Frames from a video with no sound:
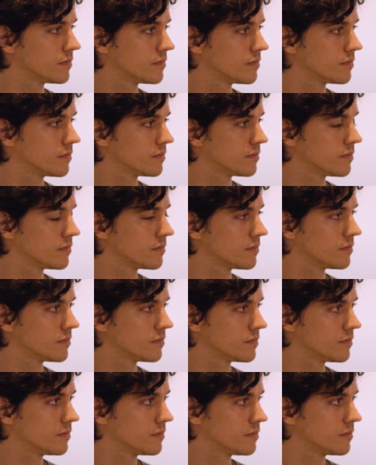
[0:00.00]

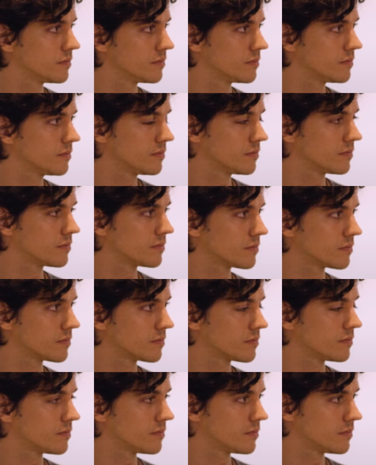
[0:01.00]

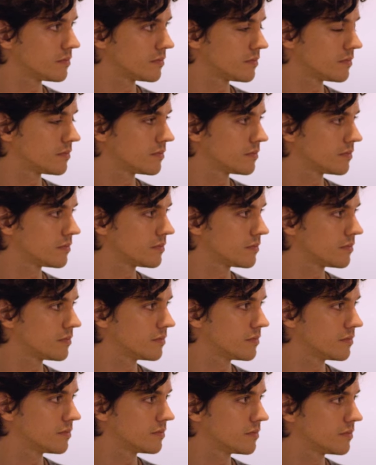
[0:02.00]

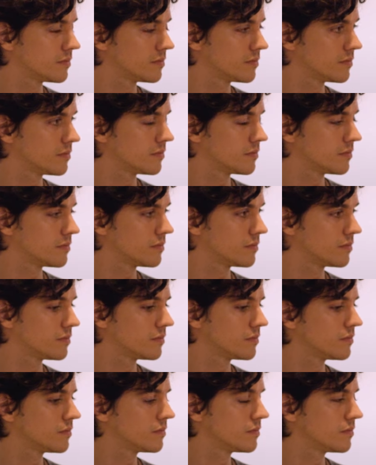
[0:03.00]

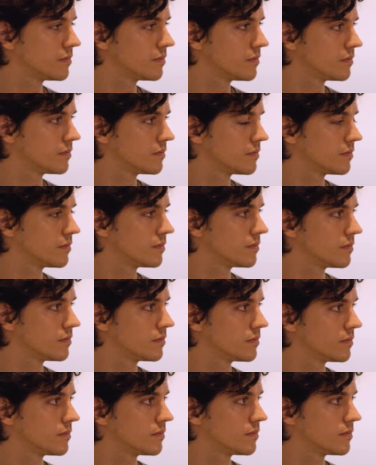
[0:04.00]

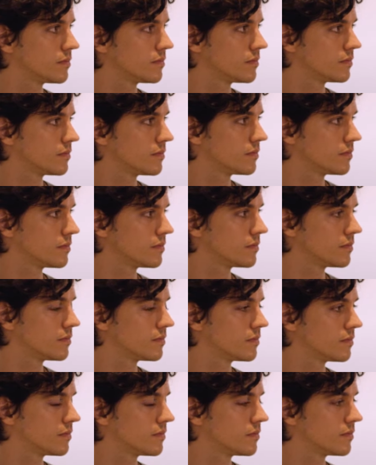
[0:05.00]

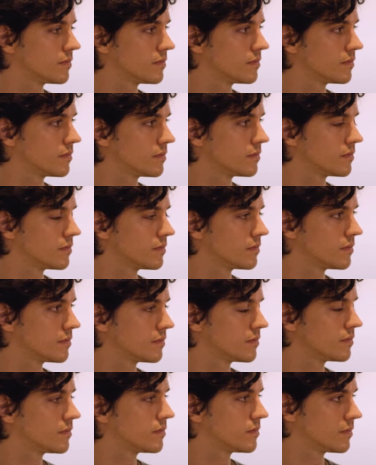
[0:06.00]

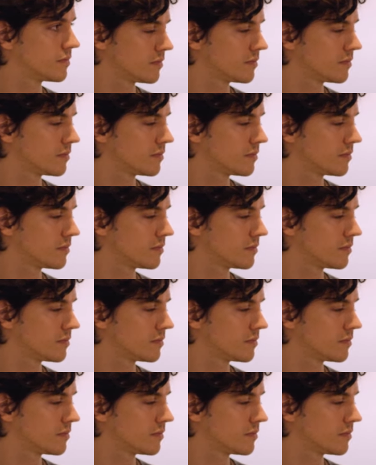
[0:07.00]
No words are spoken by the person on screen.